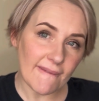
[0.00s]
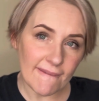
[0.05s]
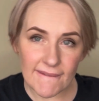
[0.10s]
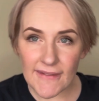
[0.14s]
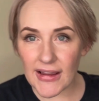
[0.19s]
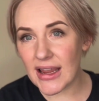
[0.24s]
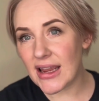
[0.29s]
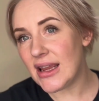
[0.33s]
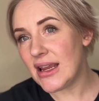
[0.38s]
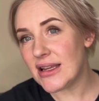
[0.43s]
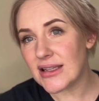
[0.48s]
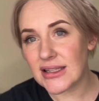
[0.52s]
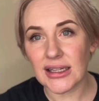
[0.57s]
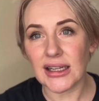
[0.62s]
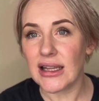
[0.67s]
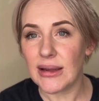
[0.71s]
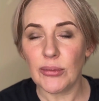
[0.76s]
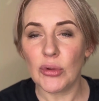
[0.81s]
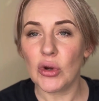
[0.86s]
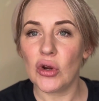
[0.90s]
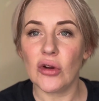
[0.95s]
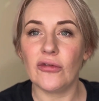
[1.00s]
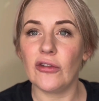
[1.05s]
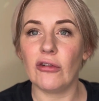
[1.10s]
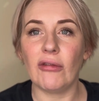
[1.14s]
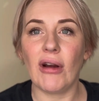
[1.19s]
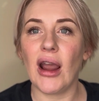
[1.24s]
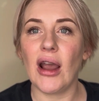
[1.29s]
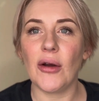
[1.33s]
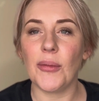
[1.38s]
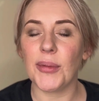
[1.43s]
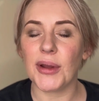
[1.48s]
easily move
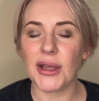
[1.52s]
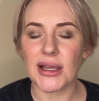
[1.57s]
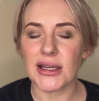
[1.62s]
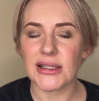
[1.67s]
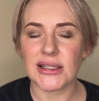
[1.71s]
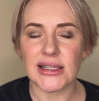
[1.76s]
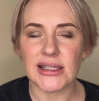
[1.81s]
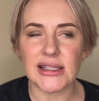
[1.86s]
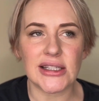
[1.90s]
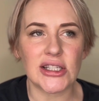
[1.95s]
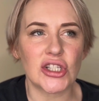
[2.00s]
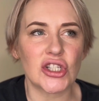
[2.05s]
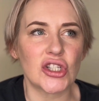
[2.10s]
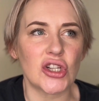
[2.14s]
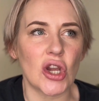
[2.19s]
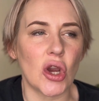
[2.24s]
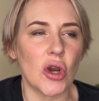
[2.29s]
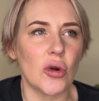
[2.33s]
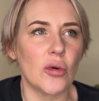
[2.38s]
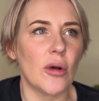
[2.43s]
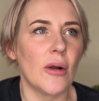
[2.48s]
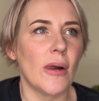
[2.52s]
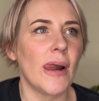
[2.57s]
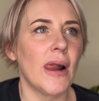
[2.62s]
around because it's so